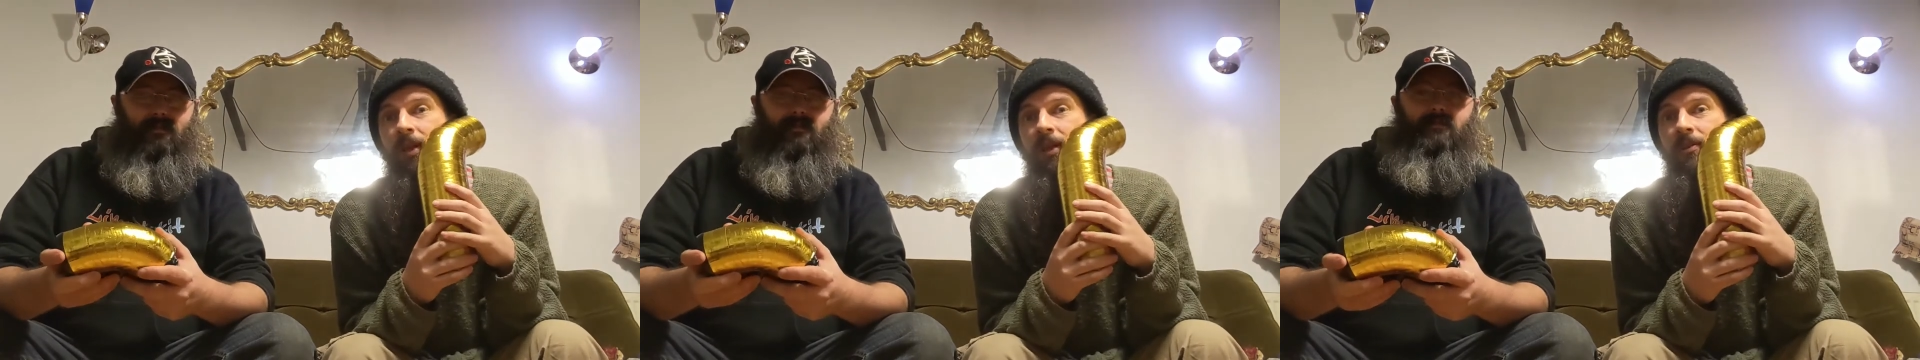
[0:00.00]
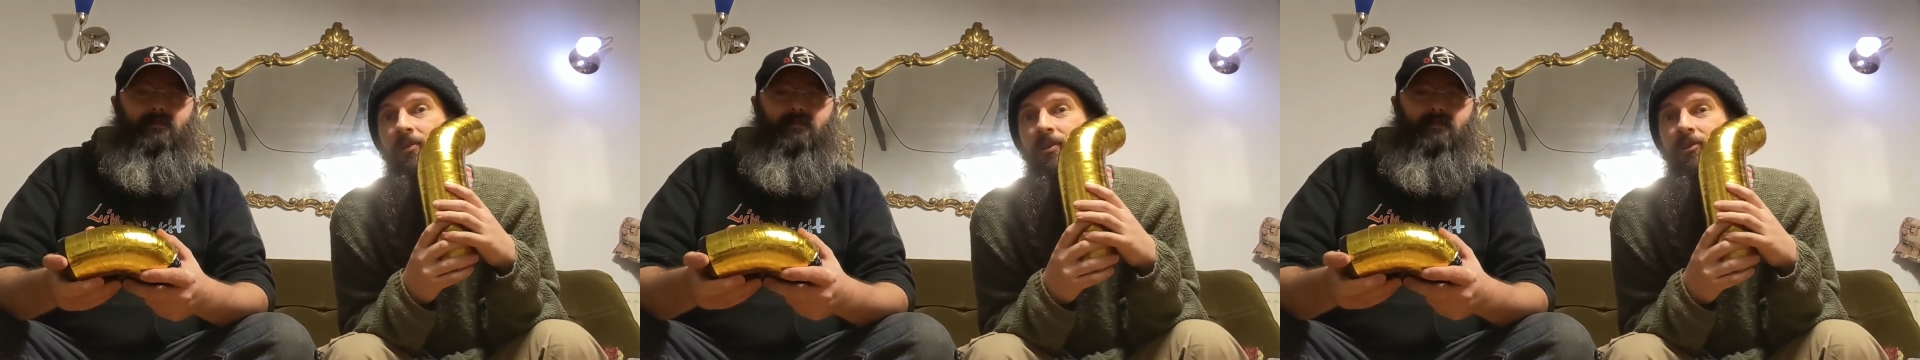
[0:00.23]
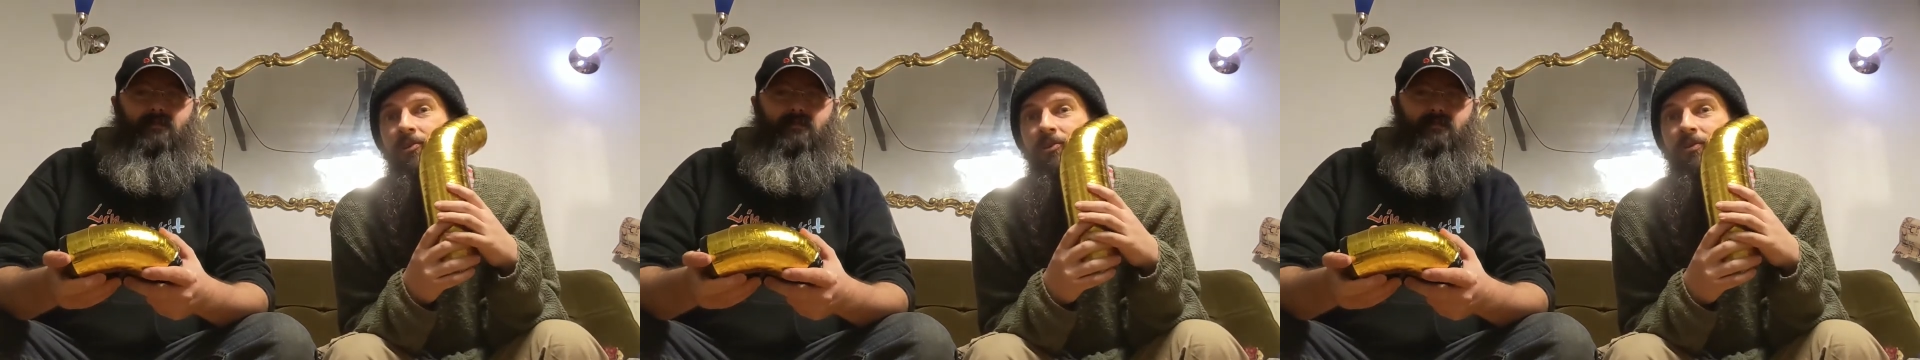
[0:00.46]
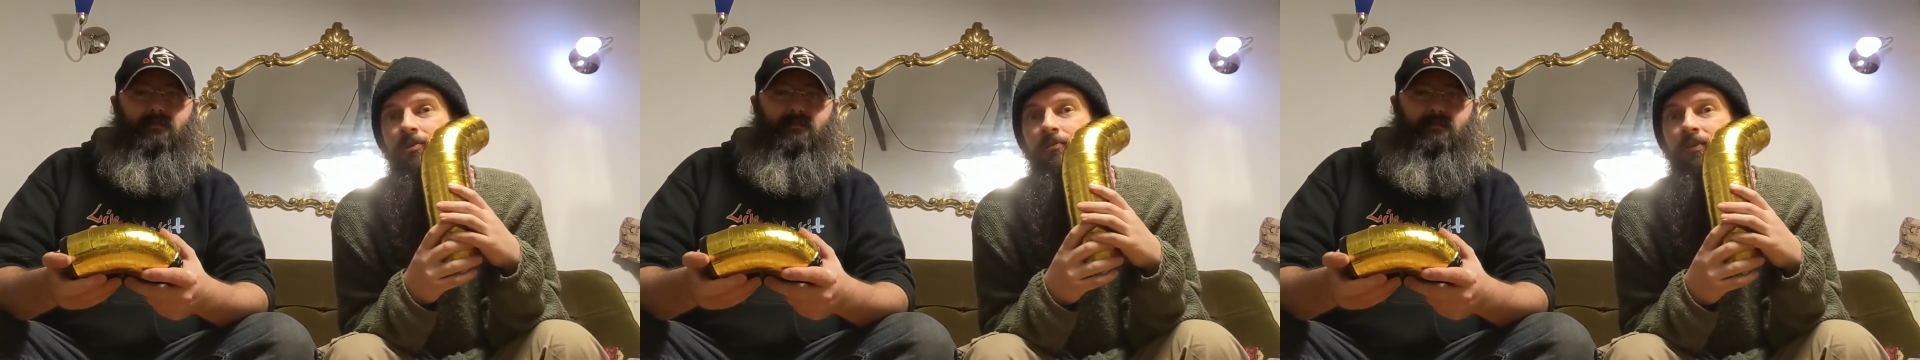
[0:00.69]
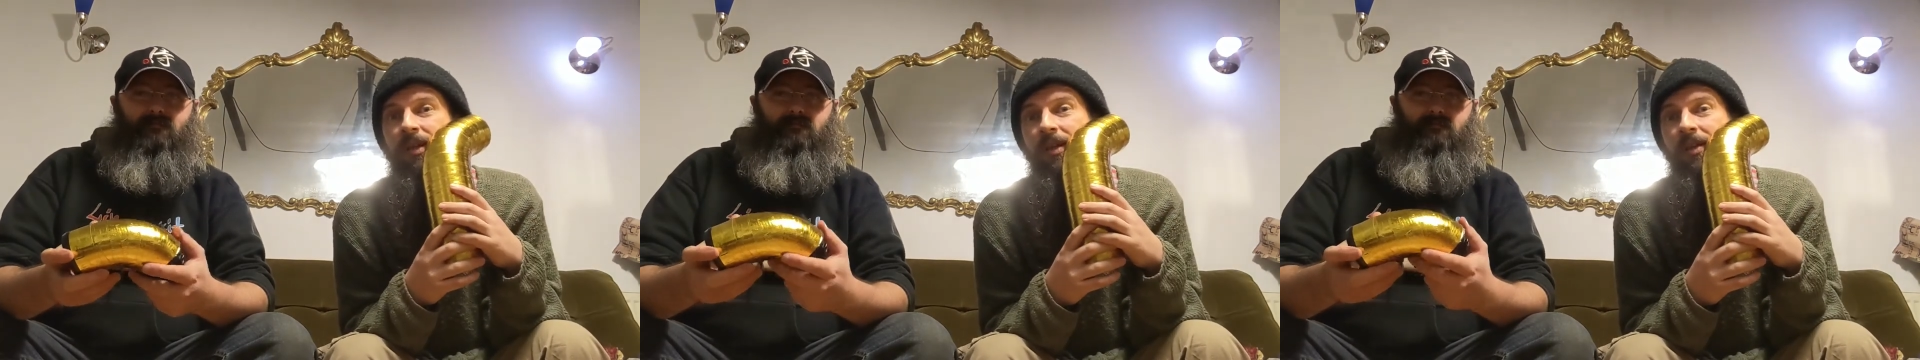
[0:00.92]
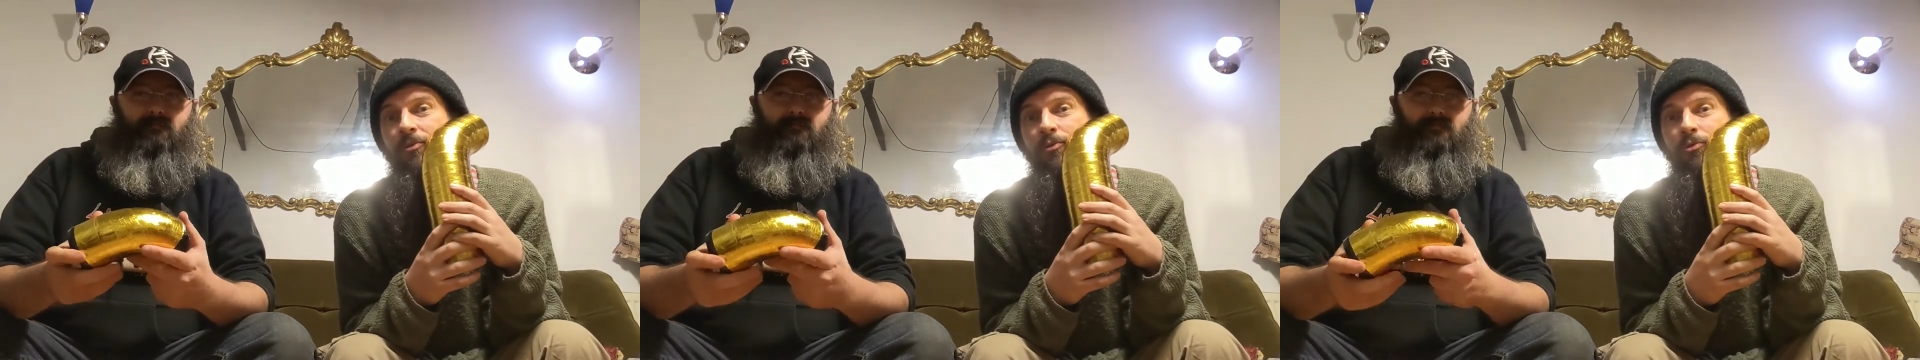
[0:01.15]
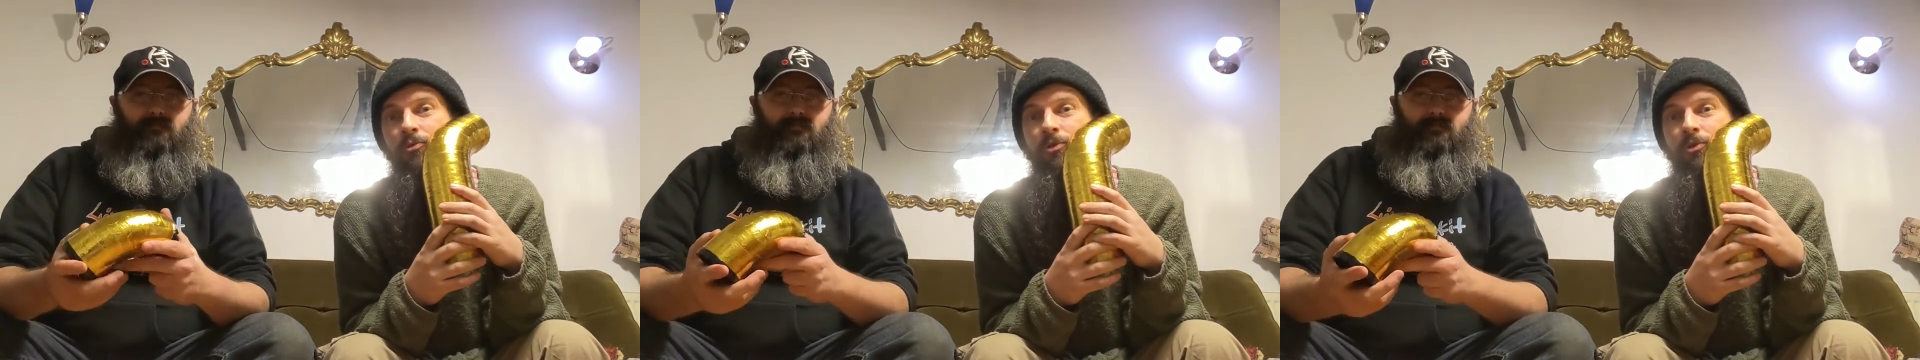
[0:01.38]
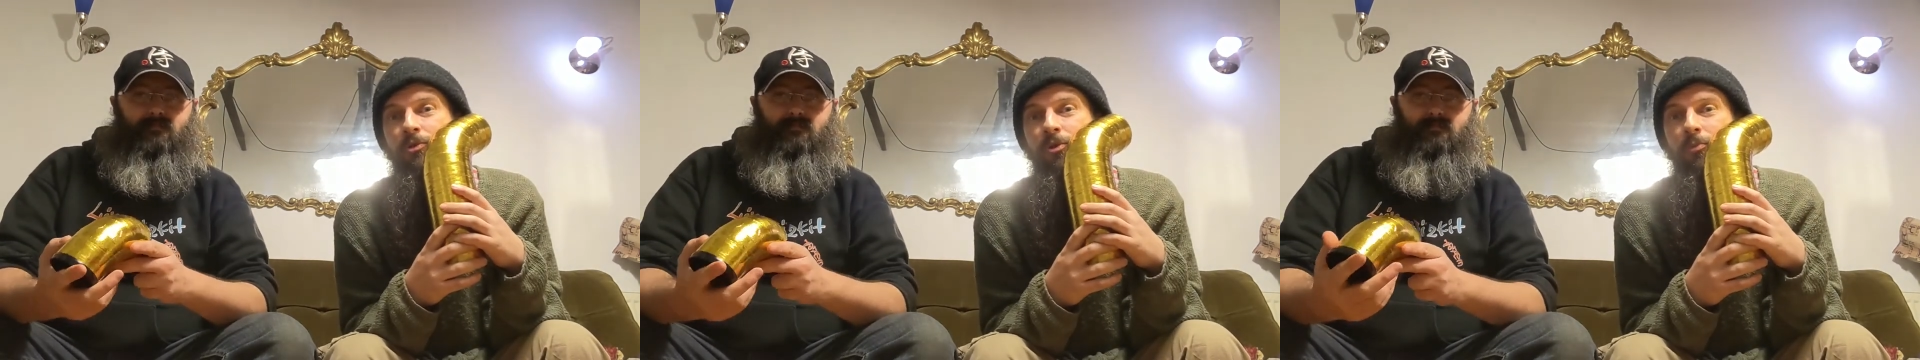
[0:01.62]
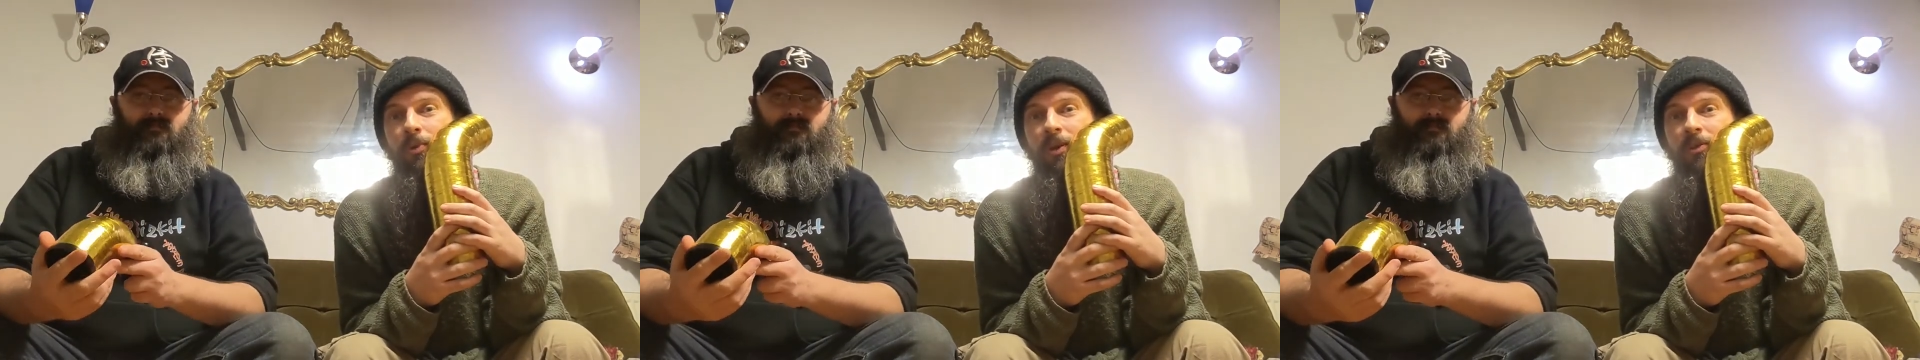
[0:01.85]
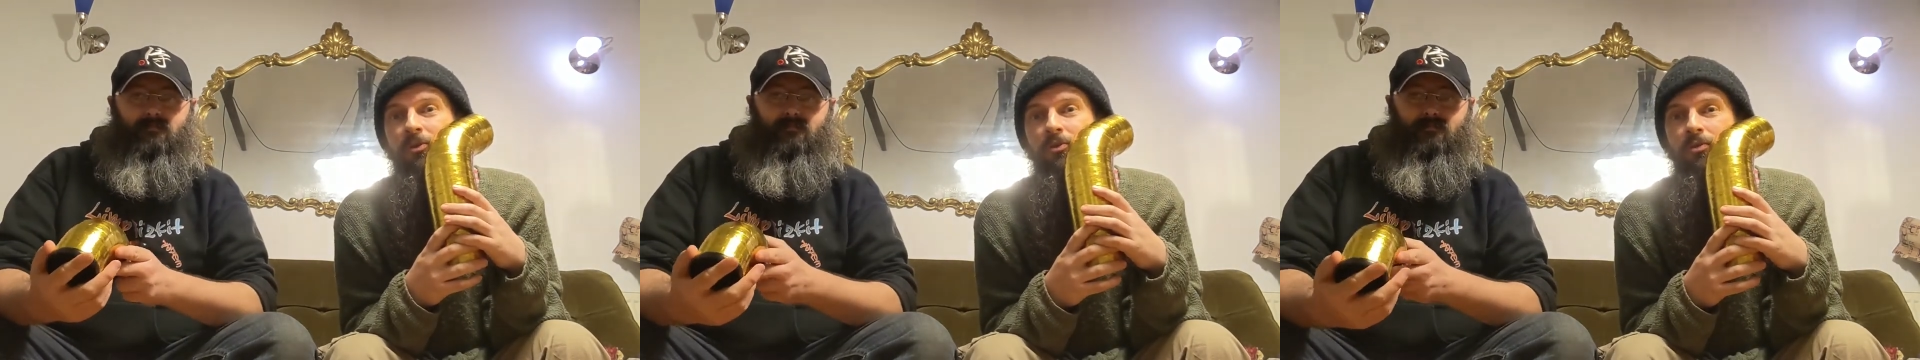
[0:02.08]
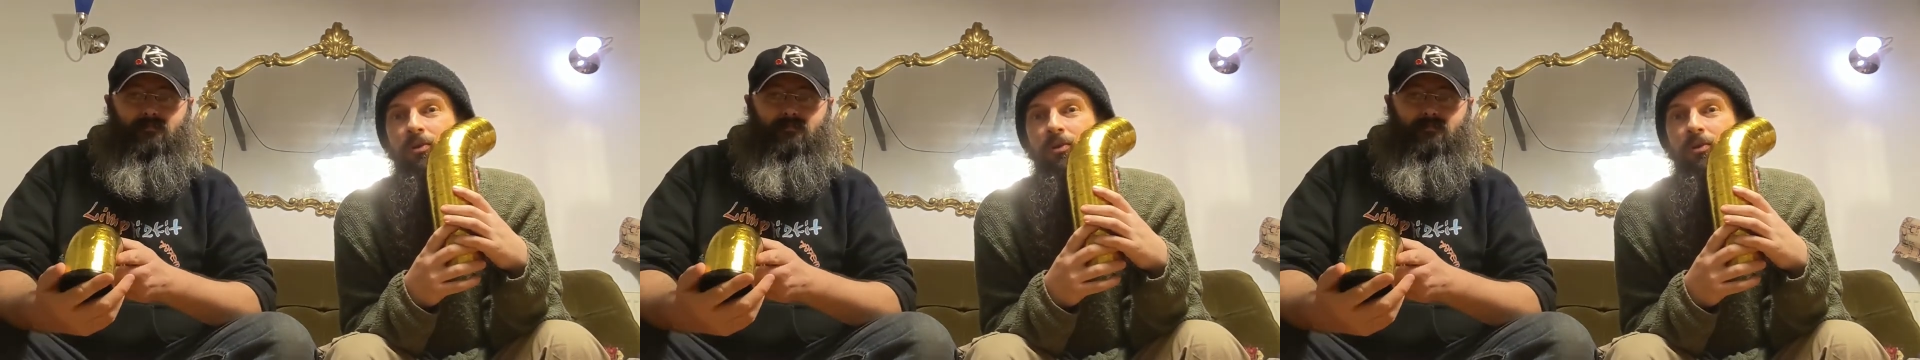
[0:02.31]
Speaker 1: it does reduce the temperature